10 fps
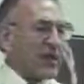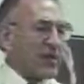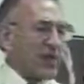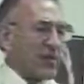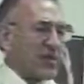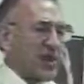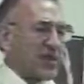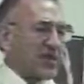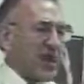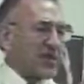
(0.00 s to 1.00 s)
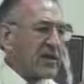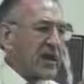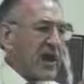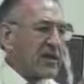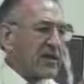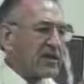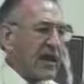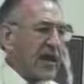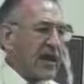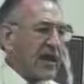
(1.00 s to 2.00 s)
They don't understand the
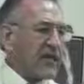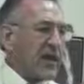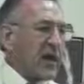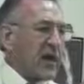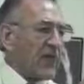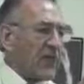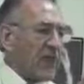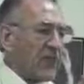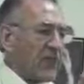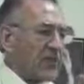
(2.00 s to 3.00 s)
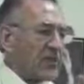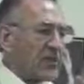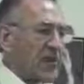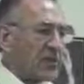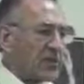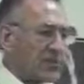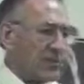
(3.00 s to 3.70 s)
understanding of of, of reproduction.